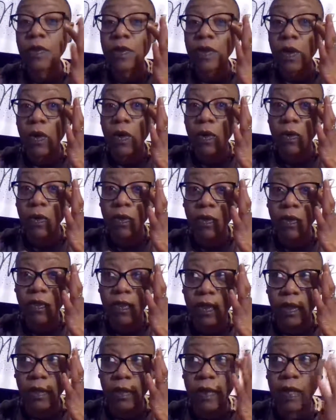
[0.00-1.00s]
It was an older
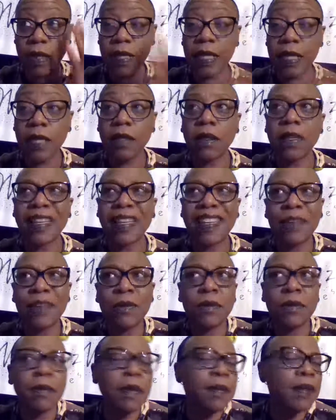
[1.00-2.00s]
gentleman. He looked like he
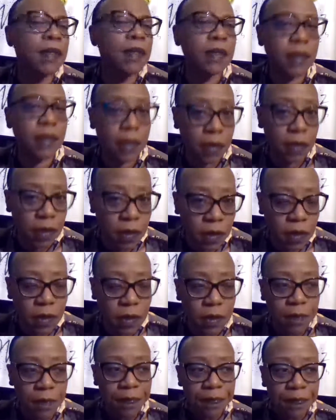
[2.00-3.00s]
was maybe in his
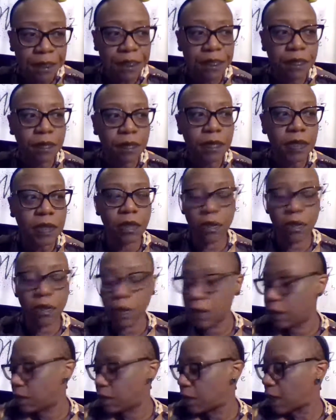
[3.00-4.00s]
60s. So
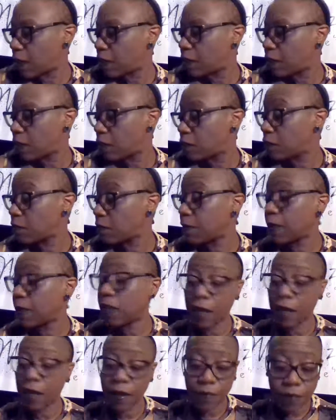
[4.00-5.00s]
he sat down to my
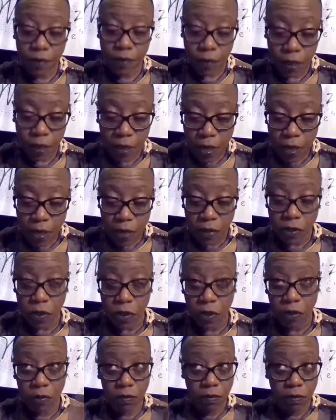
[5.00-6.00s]
left.
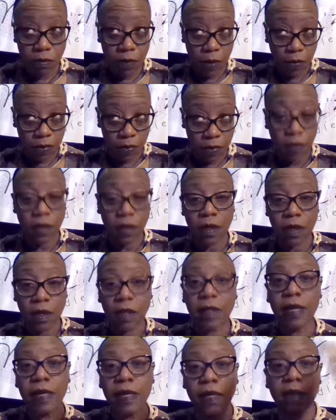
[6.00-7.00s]
So there was another
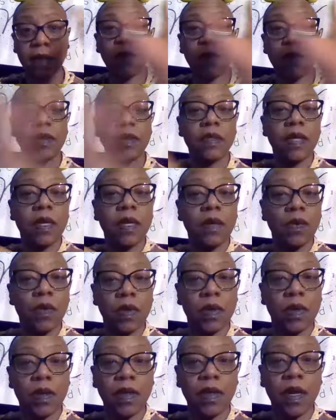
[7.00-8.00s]
lady that was in
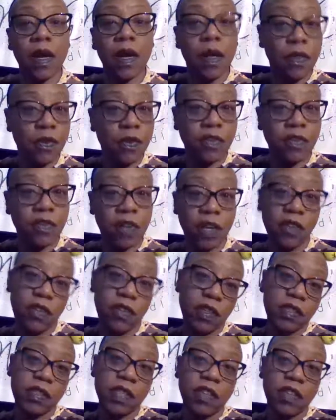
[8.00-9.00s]
one of the other
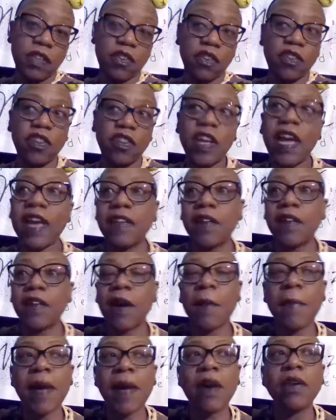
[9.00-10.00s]
changing stations. She hadn't
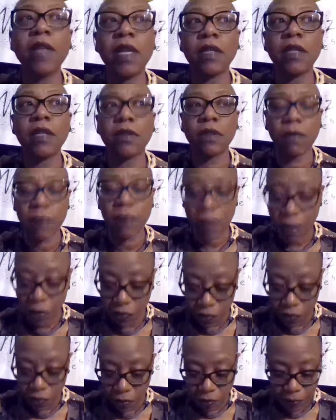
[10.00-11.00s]
come out yet. So me and
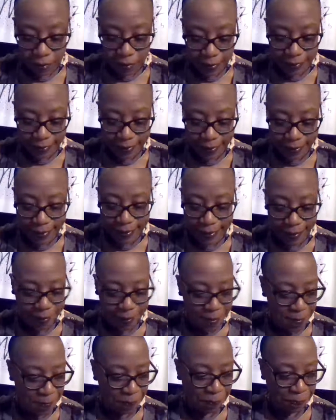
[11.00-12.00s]
the gentleman are sitting
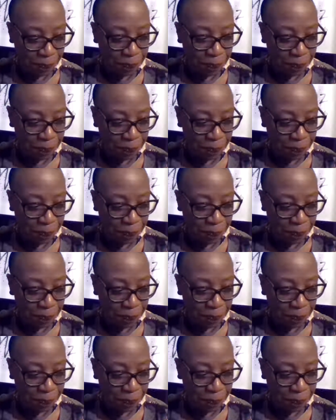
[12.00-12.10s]
there.